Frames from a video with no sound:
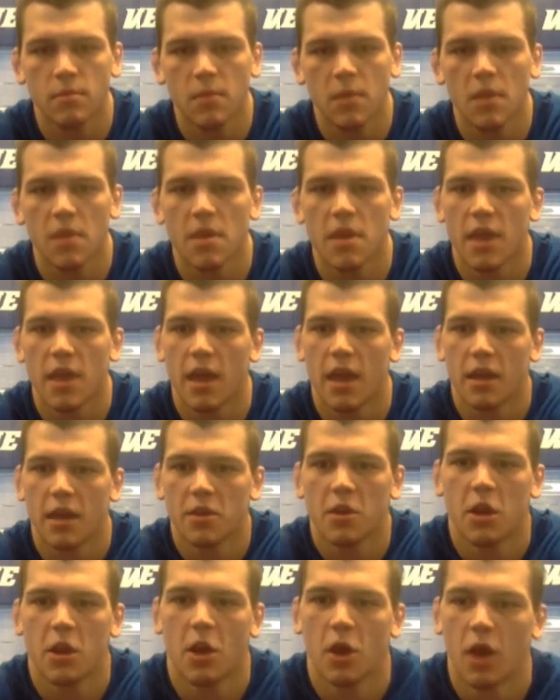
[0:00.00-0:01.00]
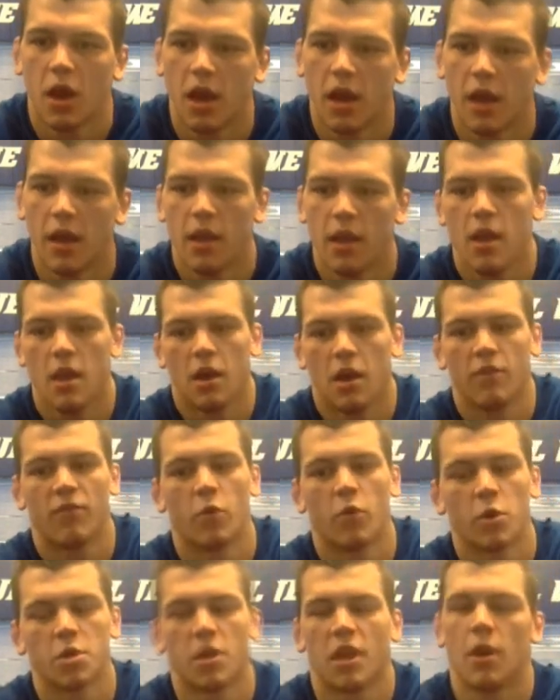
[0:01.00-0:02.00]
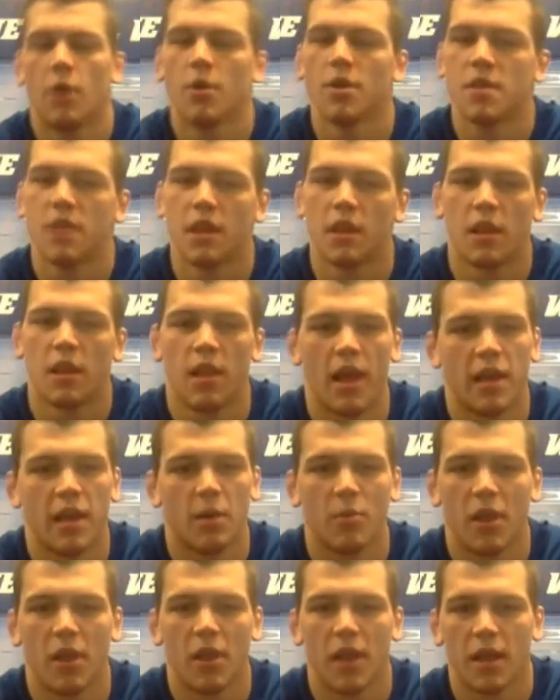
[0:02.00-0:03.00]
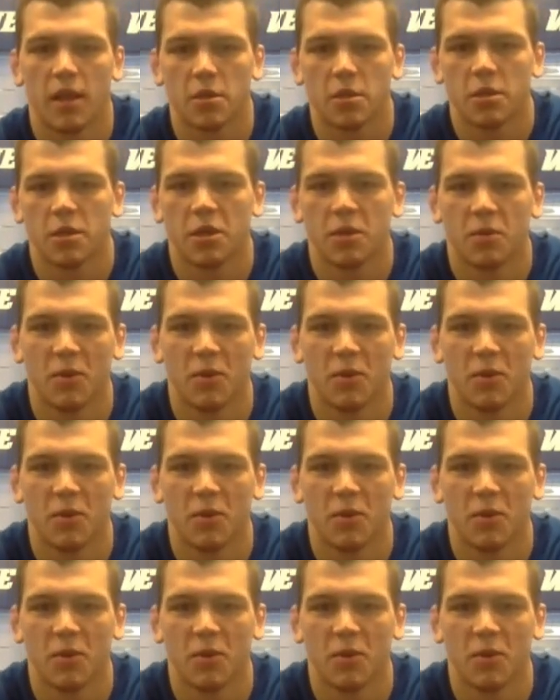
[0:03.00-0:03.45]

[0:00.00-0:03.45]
Yeah, you know, unfortunately, I wasn't in the lineup last year,